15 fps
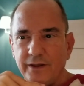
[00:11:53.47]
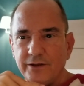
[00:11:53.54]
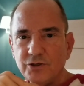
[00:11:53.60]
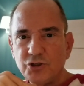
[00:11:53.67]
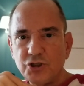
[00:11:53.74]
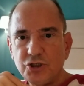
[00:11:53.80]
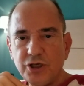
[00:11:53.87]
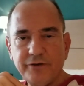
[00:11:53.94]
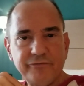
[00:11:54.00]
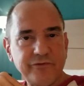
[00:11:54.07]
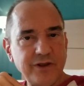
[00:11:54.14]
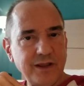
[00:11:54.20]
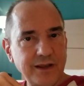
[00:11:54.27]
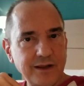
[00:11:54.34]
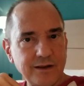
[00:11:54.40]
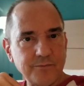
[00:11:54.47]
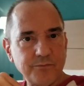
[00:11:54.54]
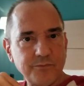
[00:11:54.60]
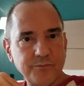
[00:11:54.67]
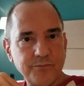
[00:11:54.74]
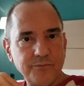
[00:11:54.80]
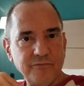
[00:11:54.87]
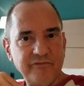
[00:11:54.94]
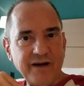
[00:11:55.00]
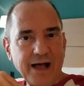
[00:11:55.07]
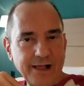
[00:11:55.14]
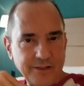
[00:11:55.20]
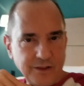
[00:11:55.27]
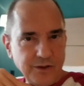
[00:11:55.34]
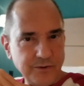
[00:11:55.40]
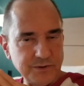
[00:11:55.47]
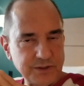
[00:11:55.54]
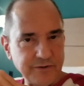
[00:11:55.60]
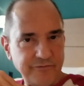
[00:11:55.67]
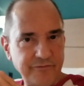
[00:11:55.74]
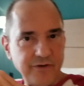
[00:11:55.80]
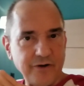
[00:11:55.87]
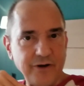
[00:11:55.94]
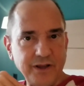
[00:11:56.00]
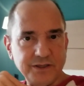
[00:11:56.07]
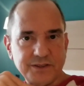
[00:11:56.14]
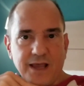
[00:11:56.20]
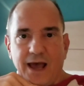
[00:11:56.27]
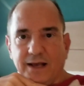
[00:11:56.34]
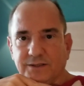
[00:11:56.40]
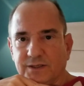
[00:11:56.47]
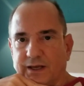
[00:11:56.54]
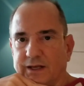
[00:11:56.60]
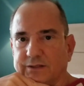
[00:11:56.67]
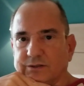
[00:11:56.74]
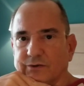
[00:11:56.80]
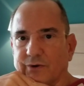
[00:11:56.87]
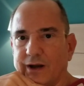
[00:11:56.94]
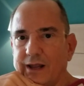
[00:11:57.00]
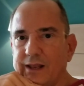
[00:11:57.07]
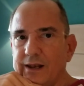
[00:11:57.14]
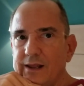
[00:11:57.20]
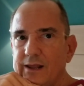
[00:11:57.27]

shifting values of various assets, right?